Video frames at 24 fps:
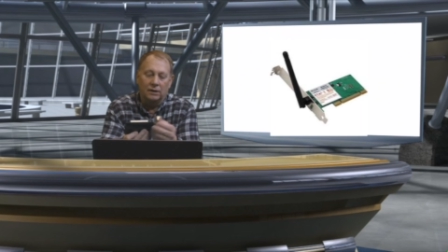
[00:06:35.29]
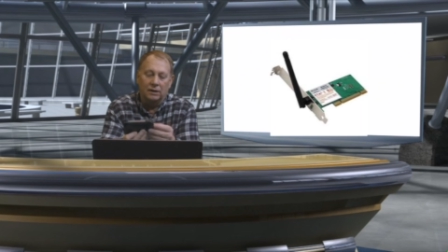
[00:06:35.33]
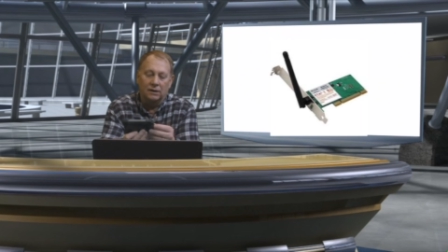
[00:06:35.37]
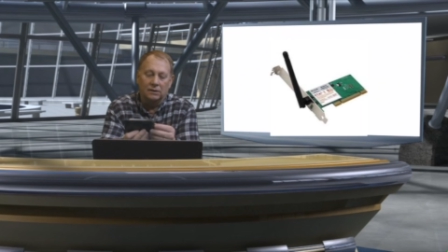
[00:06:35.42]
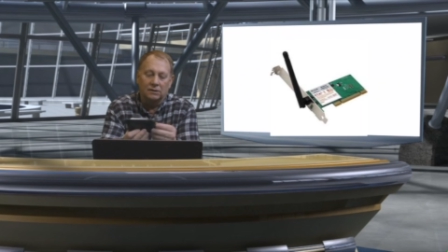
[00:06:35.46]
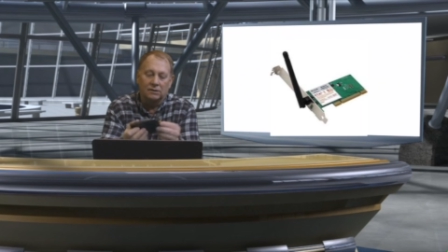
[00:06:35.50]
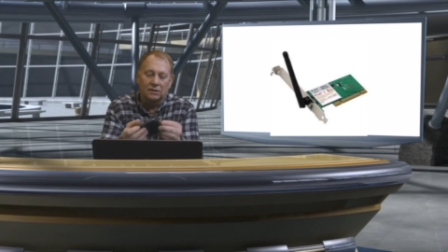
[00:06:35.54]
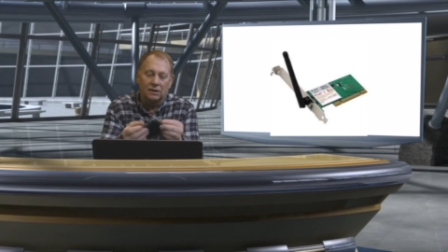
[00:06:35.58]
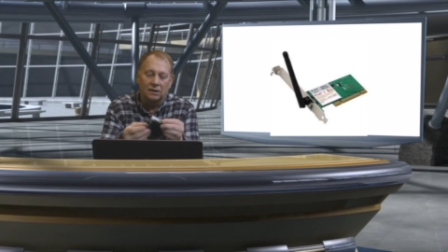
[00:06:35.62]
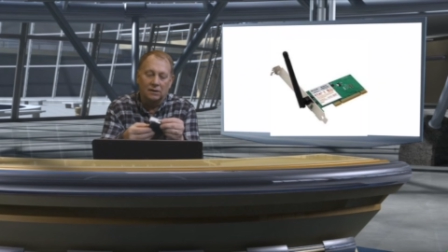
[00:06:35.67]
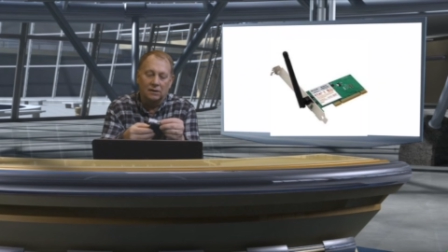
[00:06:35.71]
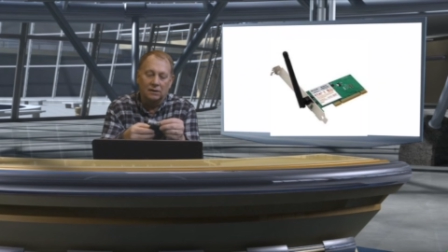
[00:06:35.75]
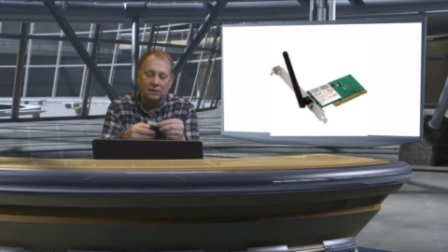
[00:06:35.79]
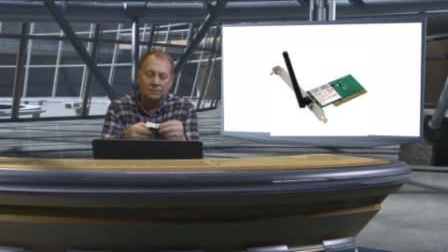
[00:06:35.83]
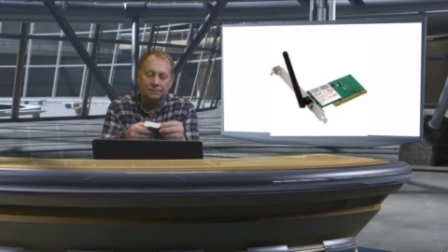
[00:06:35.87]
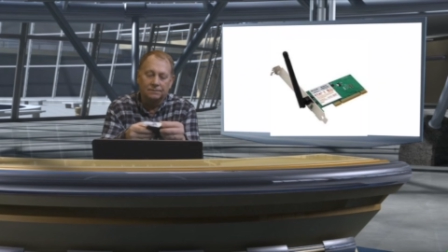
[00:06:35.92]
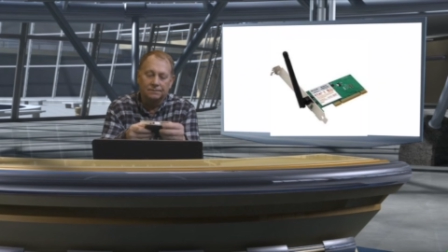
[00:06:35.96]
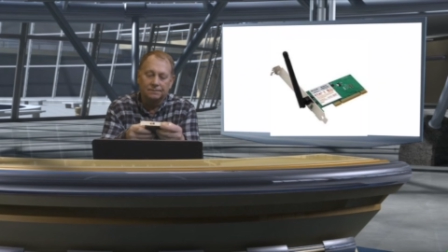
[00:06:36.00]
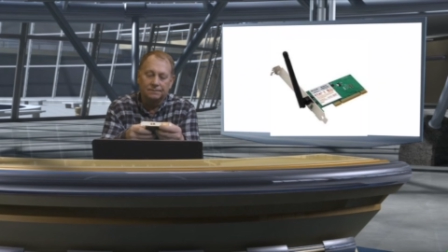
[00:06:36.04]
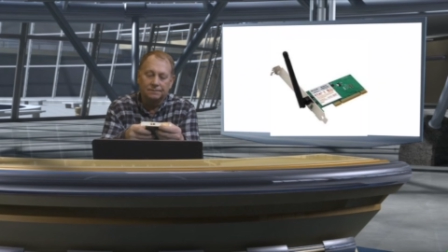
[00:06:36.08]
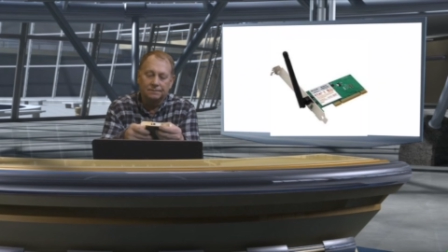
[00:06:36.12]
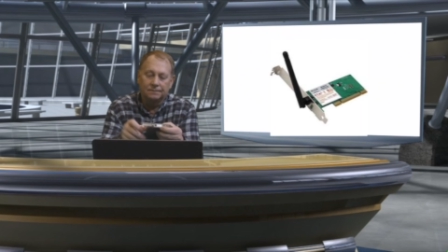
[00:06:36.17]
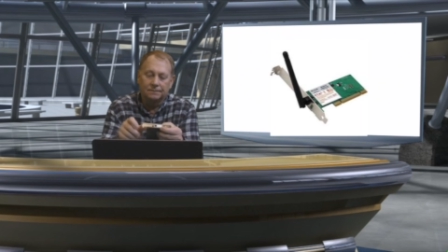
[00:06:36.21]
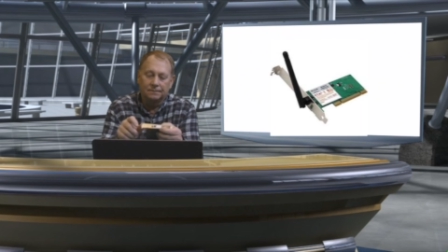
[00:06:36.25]
antenna
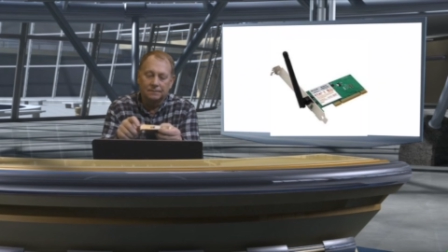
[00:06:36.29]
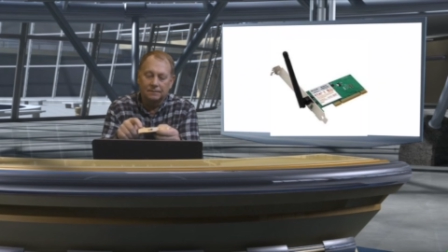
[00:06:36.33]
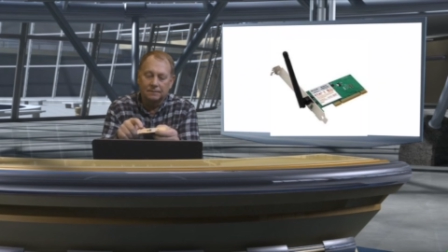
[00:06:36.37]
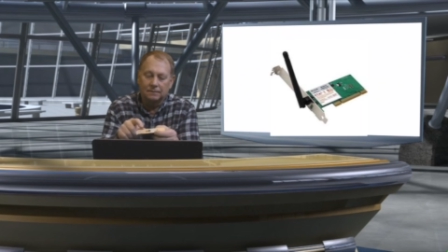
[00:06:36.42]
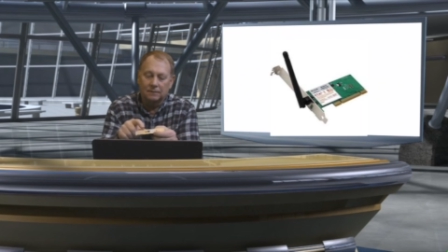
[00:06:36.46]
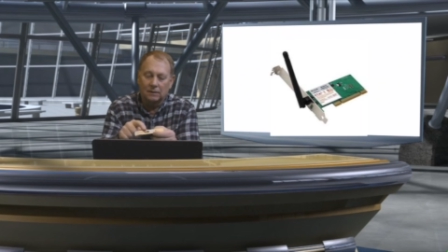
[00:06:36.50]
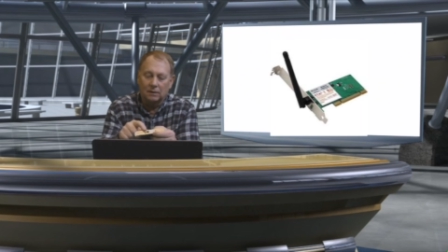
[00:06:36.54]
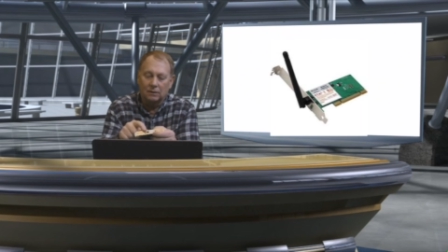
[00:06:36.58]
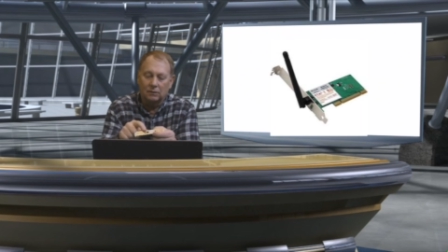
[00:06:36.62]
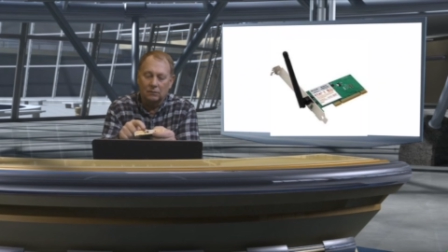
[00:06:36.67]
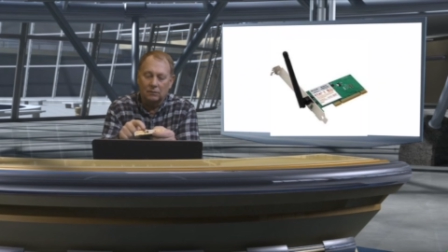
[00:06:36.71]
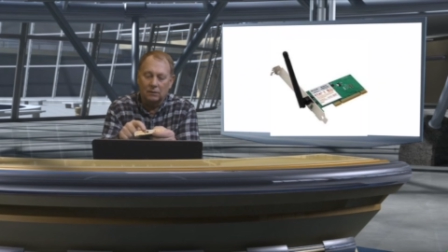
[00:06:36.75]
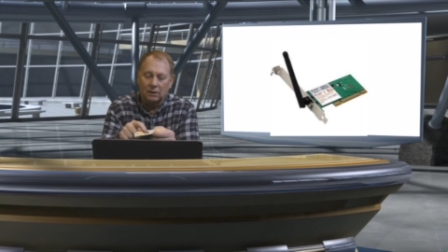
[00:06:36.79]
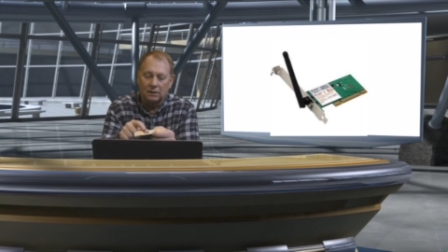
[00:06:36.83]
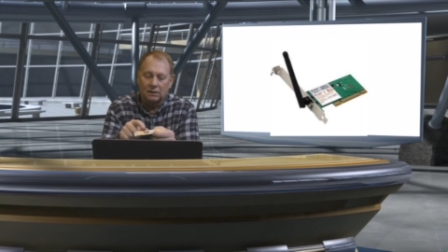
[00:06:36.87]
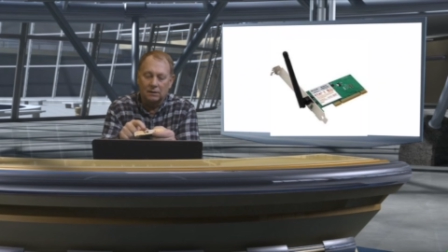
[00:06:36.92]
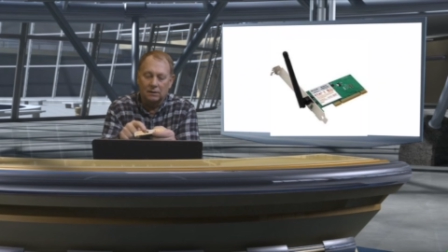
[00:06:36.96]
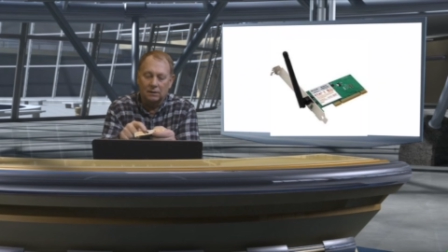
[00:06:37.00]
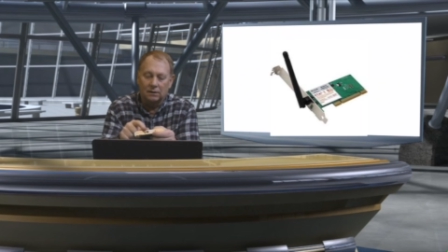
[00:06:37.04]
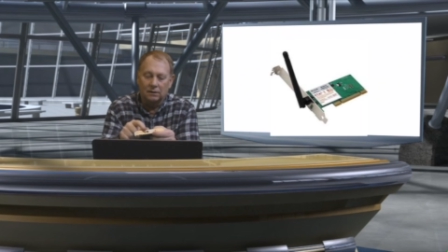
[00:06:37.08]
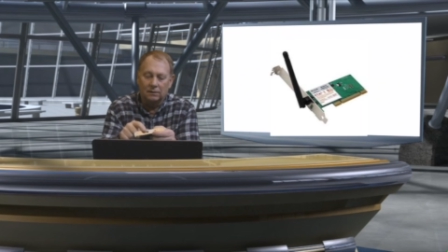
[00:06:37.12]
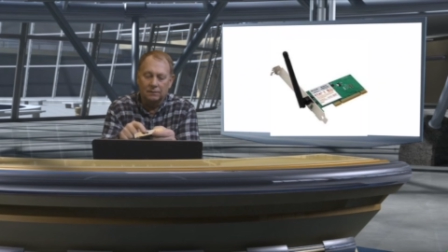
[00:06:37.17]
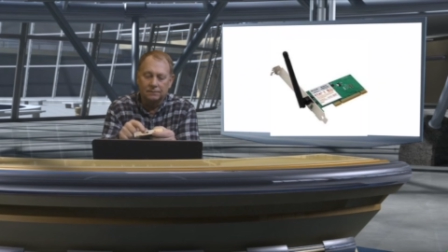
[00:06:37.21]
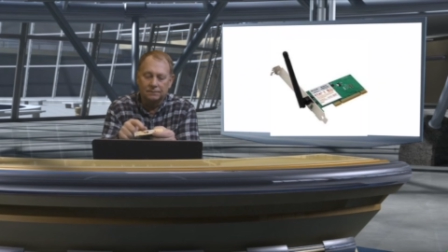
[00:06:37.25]
right
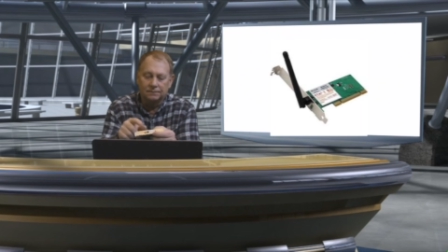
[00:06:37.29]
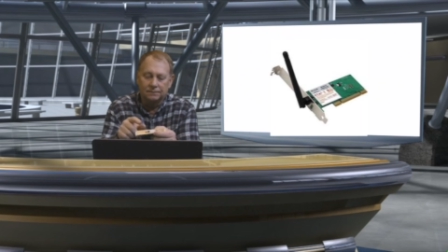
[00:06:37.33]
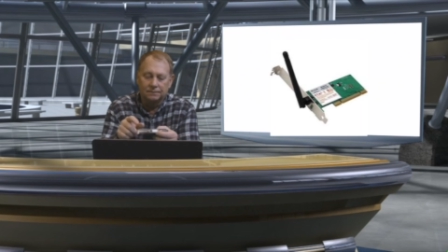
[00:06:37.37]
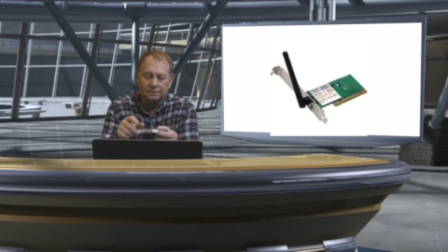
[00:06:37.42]
here.